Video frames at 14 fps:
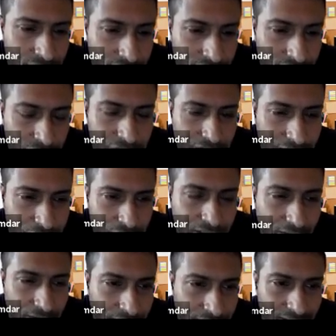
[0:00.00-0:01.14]
social network
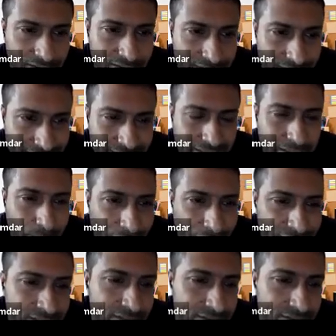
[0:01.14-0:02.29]
graph analysis. These are the
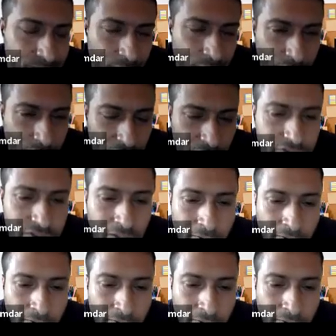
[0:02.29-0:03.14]
measures people use.